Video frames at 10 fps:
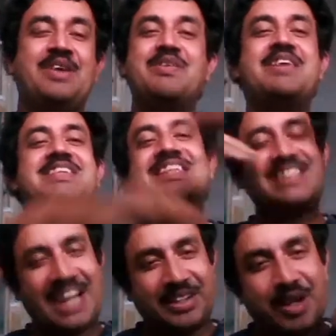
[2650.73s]
we have just
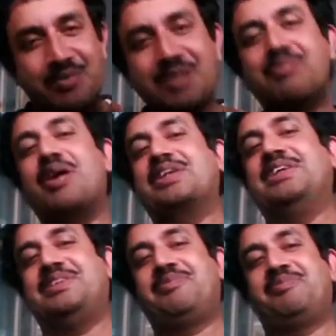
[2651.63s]
randomly
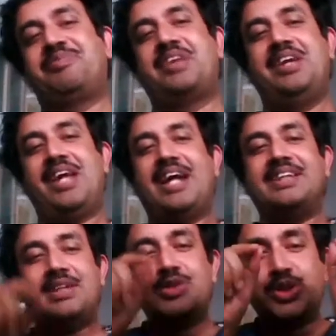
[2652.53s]
plotted and
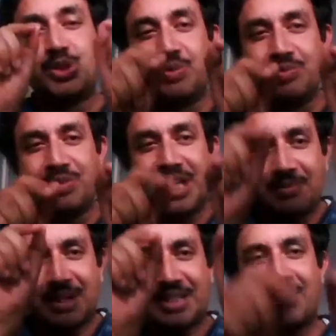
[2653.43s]
then zoomed a
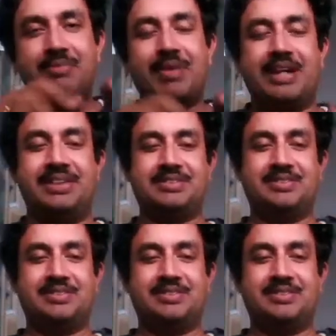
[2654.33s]
particular part.